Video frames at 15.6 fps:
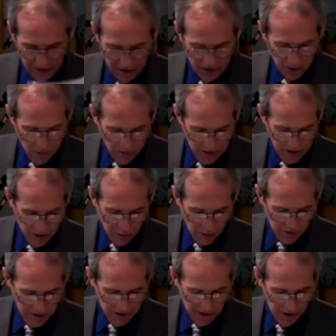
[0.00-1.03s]

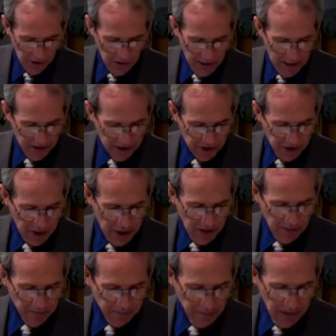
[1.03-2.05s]
2022, last year,
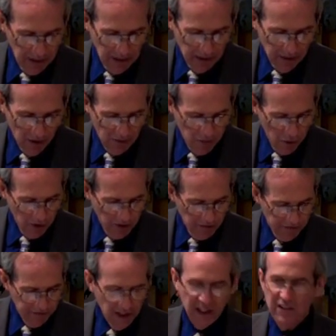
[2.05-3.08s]
there were more than
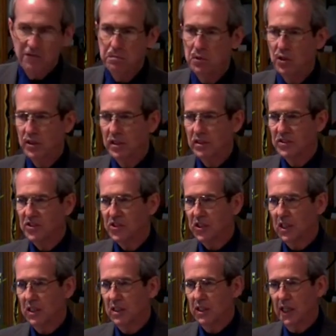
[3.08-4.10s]
5 million
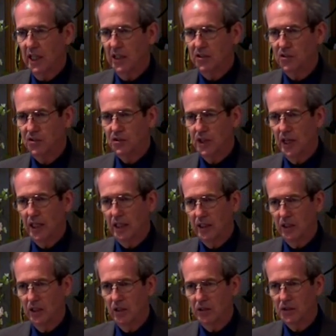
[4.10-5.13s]
skin cancers
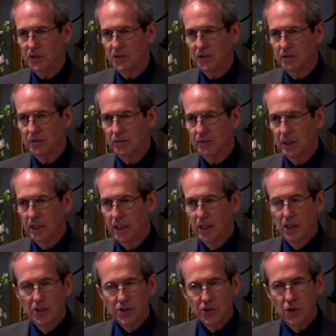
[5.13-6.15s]
diagnosed.
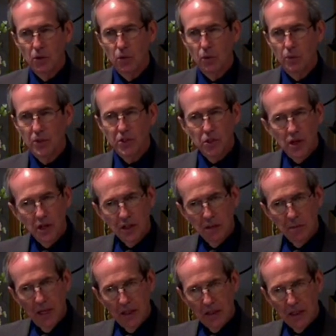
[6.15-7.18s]
So when we talk
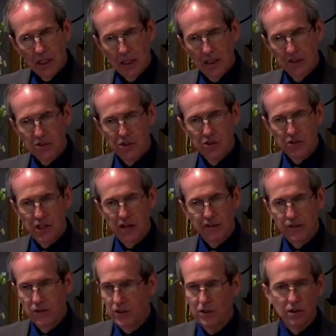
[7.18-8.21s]
about cancer this
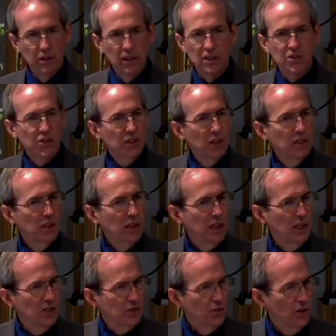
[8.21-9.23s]
afternoon, skin
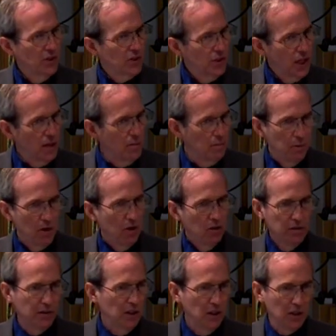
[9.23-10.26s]
cancer is not part of
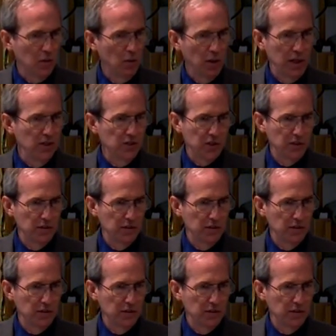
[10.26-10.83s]
the equation.